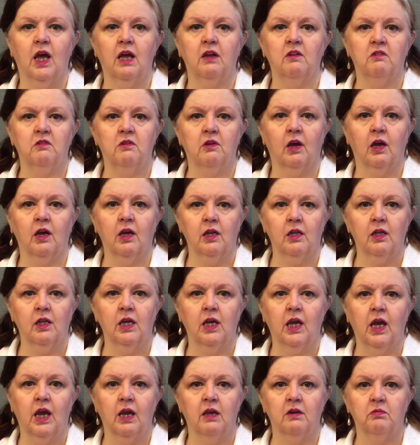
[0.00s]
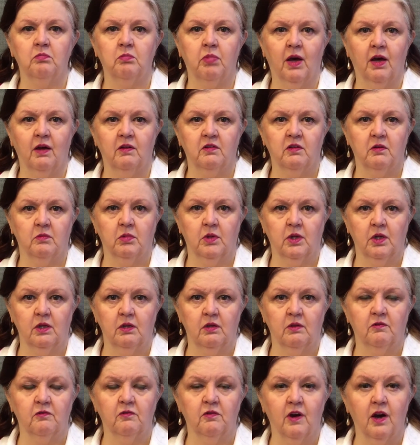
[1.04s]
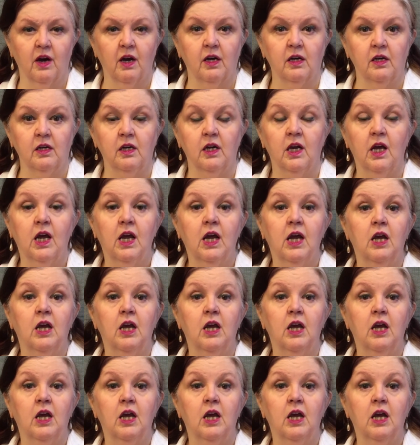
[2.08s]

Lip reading: as tightly as possibly defined.